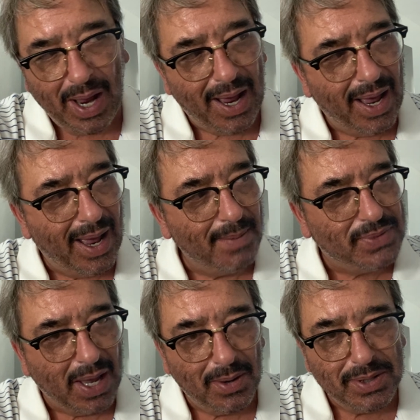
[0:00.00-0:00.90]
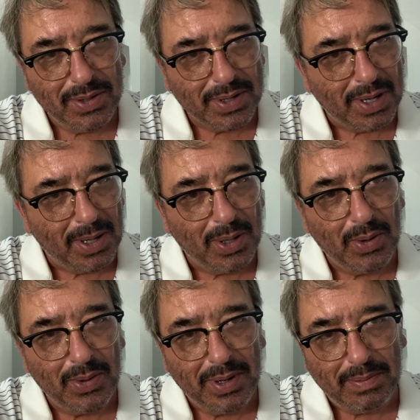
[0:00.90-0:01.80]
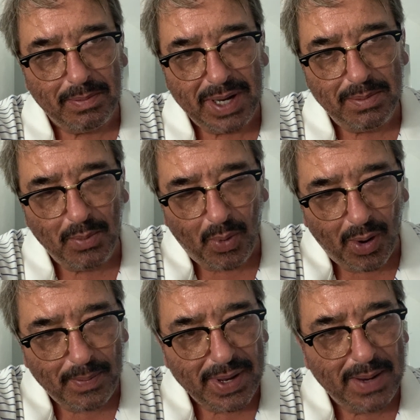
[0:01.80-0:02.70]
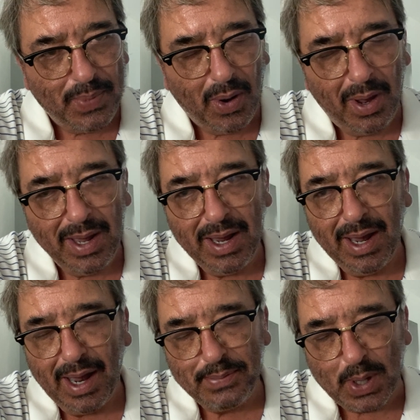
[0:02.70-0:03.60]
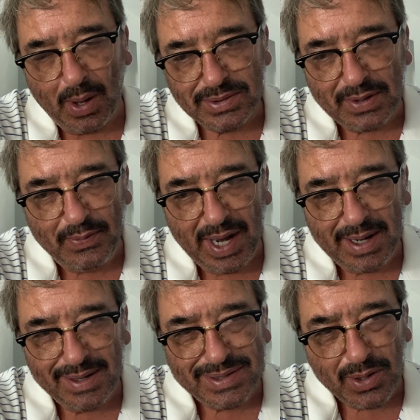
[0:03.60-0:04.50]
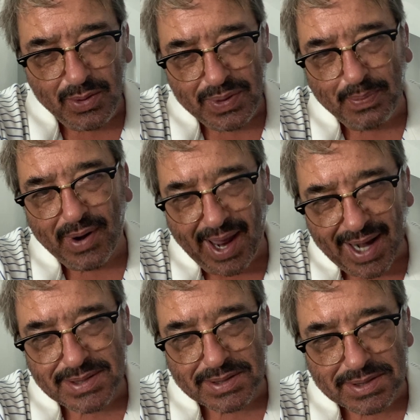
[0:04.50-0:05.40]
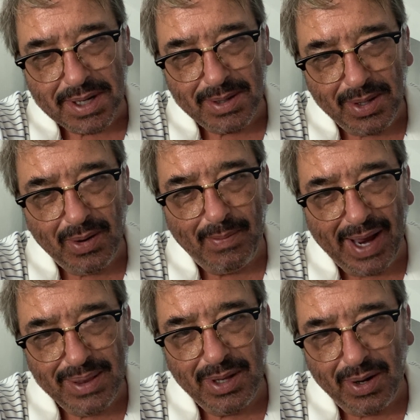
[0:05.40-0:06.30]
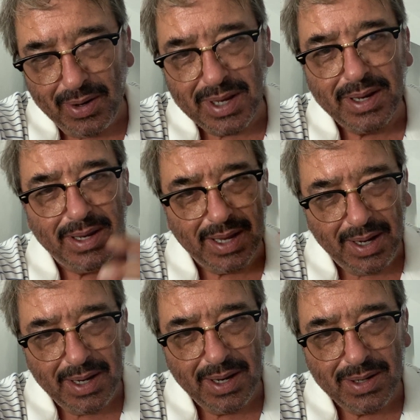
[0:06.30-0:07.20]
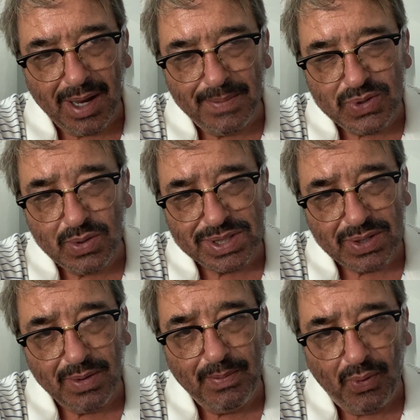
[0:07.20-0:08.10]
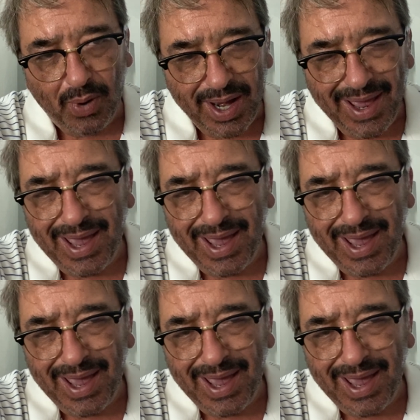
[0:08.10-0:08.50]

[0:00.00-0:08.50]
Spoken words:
I'm telling you, you're going to learn and meet more people. I've cultivated through the practicing little by little and getting up to a certain point.